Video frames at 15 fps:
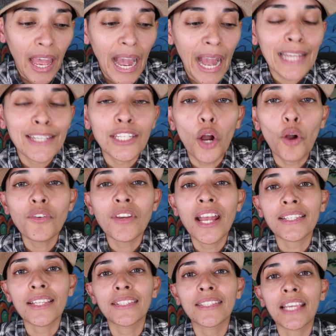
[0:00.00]
I don't
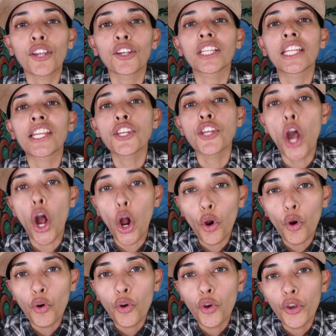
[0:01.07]
necessarily
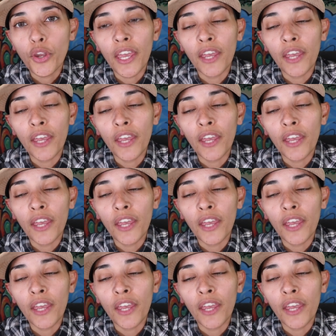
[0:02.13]
know